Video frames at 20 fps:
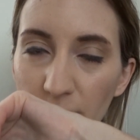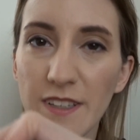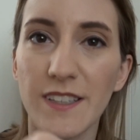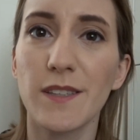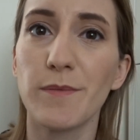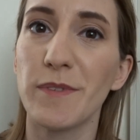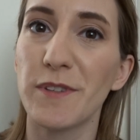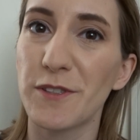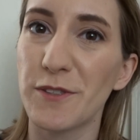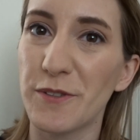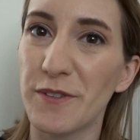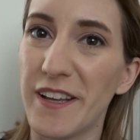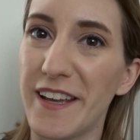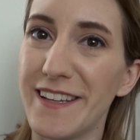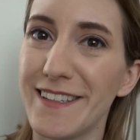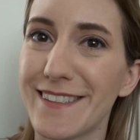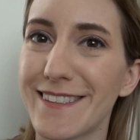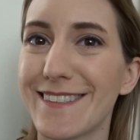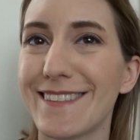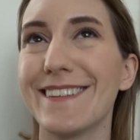It smells so
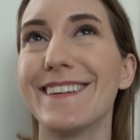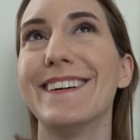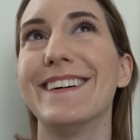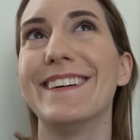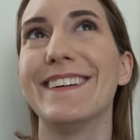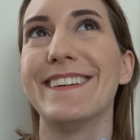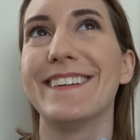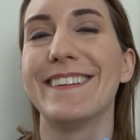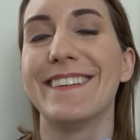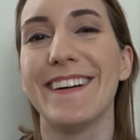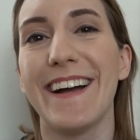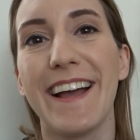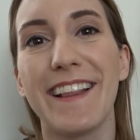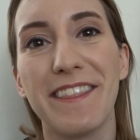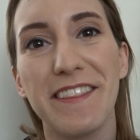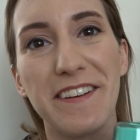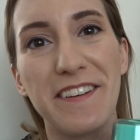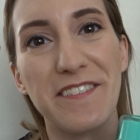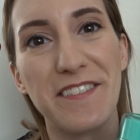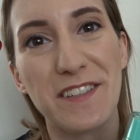nice. Oh, I
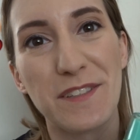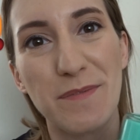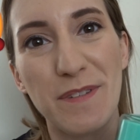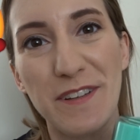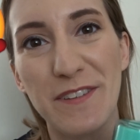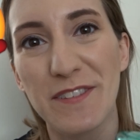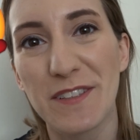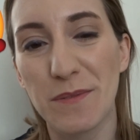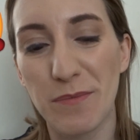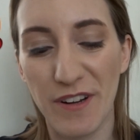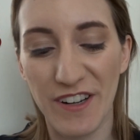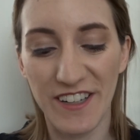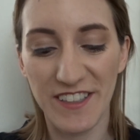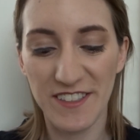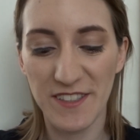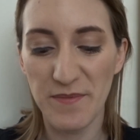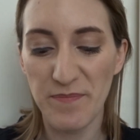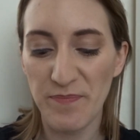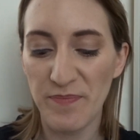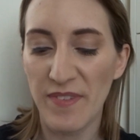love the smell of these
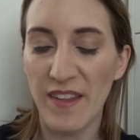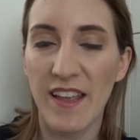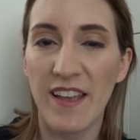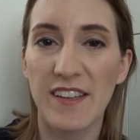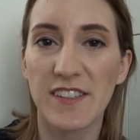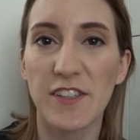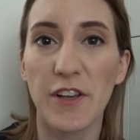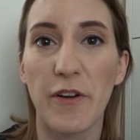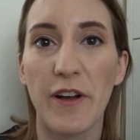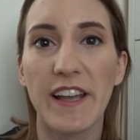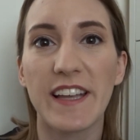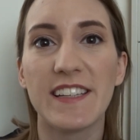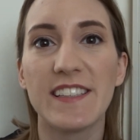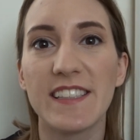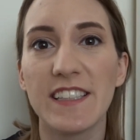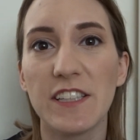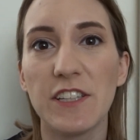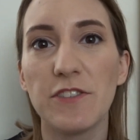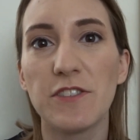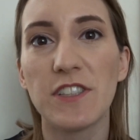products. So I
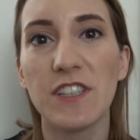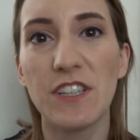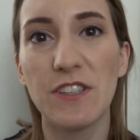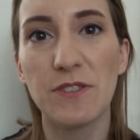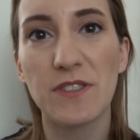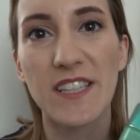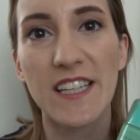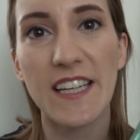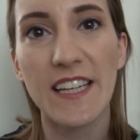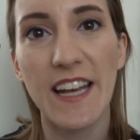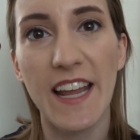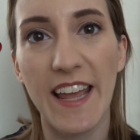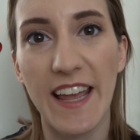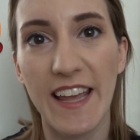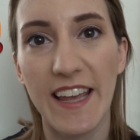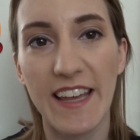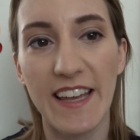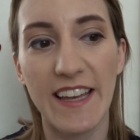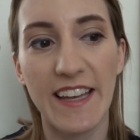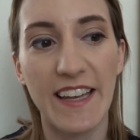continue to use it,
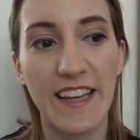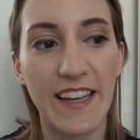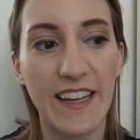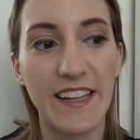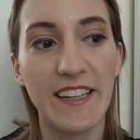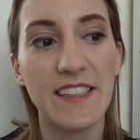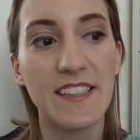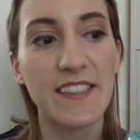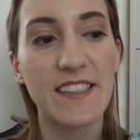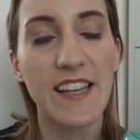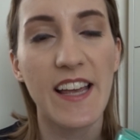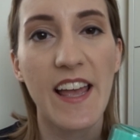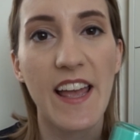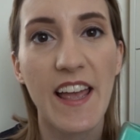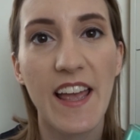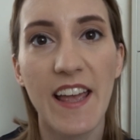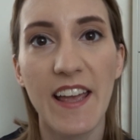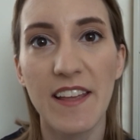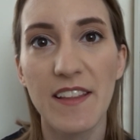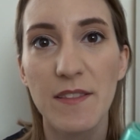and
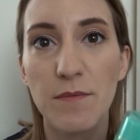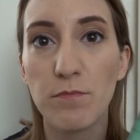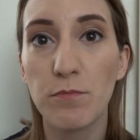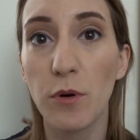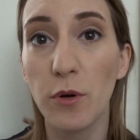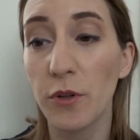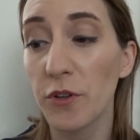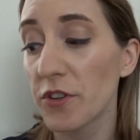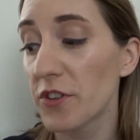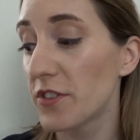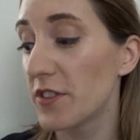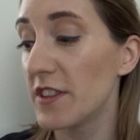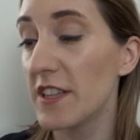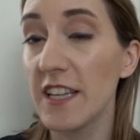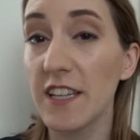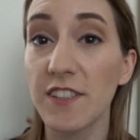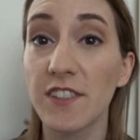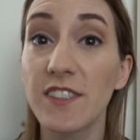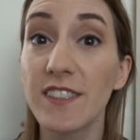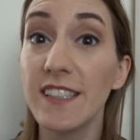both
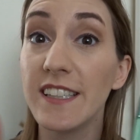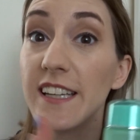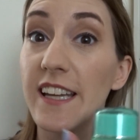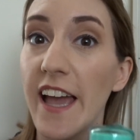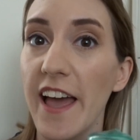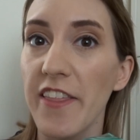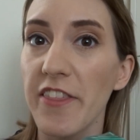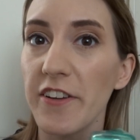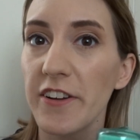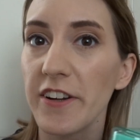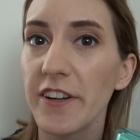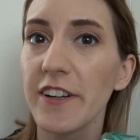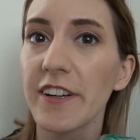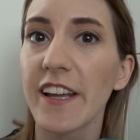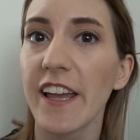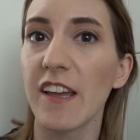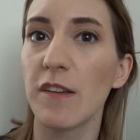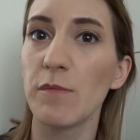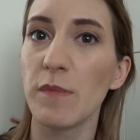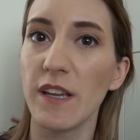these together
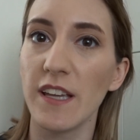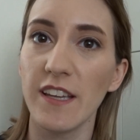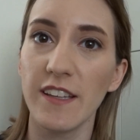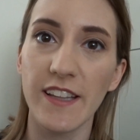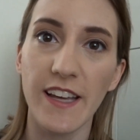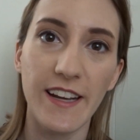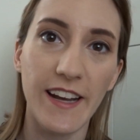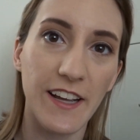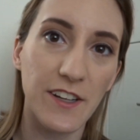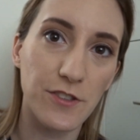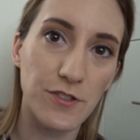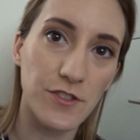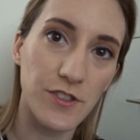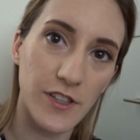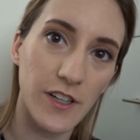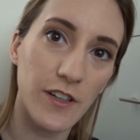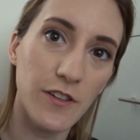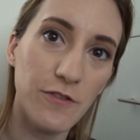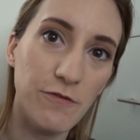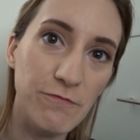gave me that
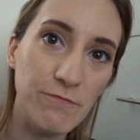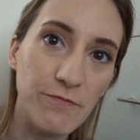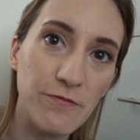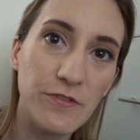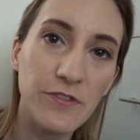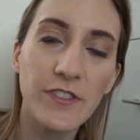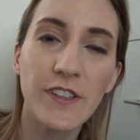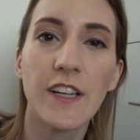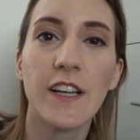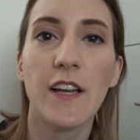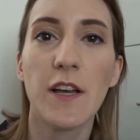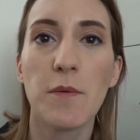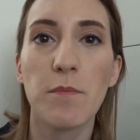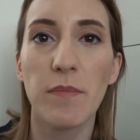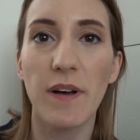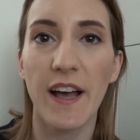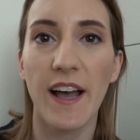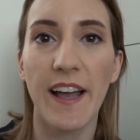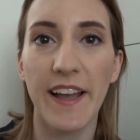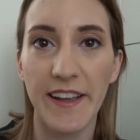extra oomph
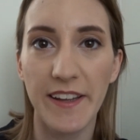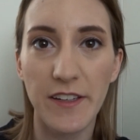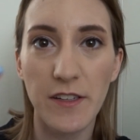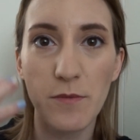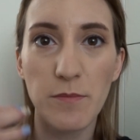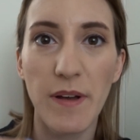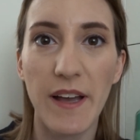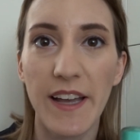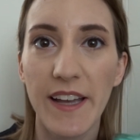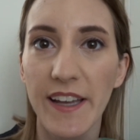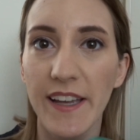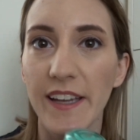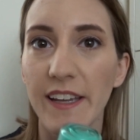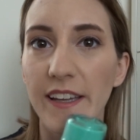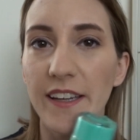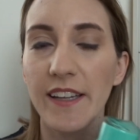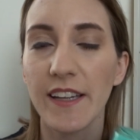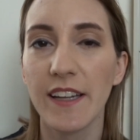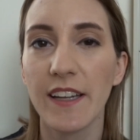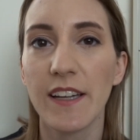behind
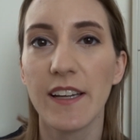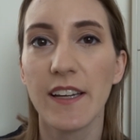my